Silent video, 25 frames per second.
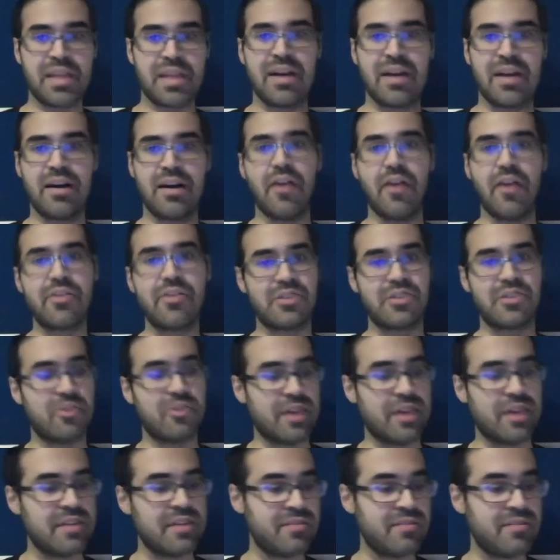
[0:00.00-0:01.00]
Also,
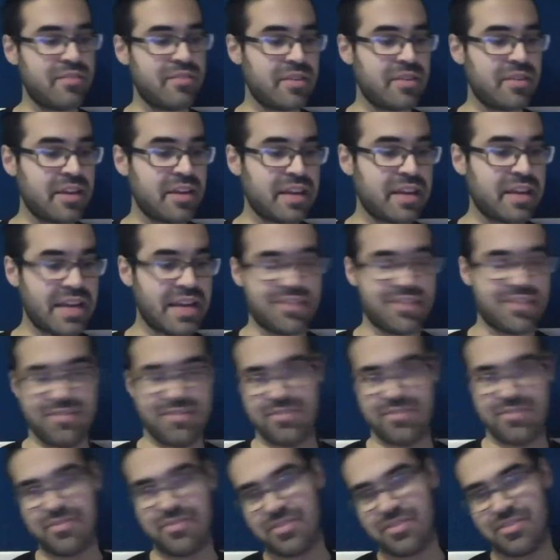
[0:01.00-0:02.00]
in Geth,
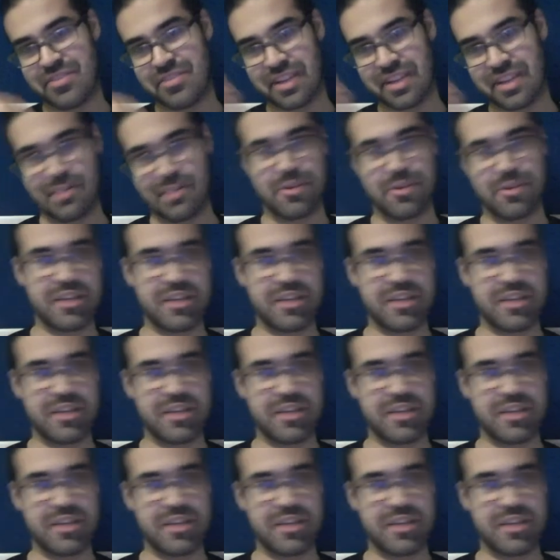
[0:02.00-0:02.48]
the second one